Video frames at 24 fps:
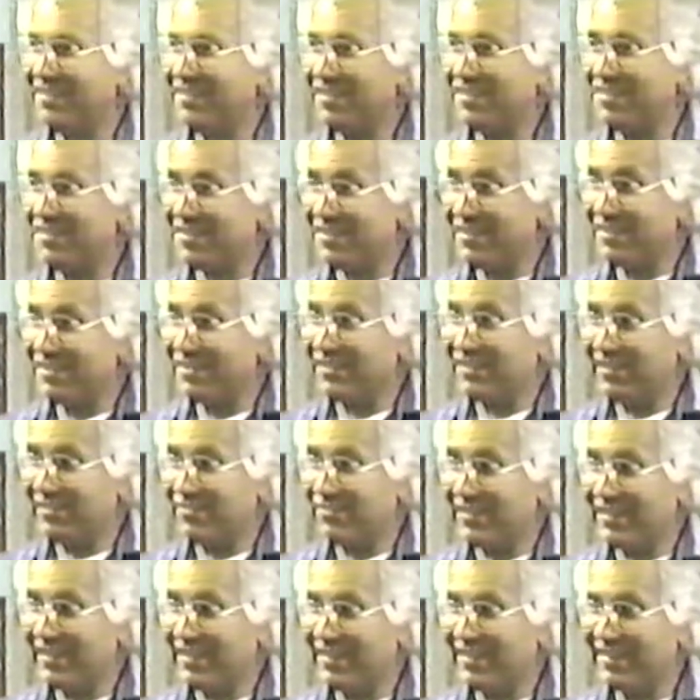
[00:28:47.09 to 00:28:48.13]
The seal
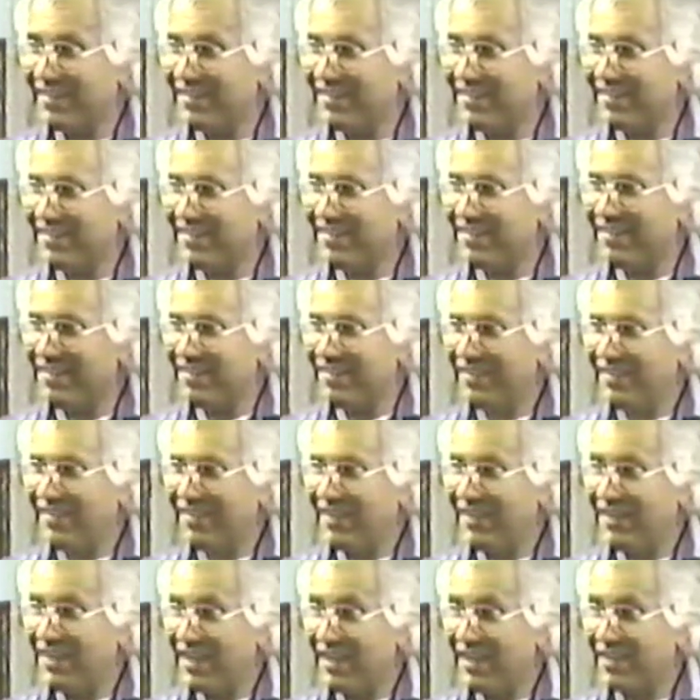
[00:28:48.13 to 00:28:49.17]
of God.
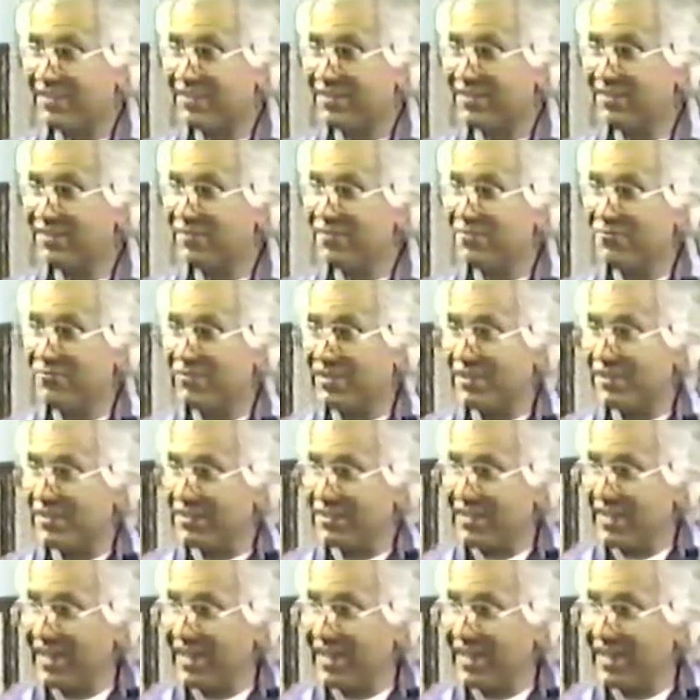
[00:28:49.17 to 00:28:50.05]
It has to do with the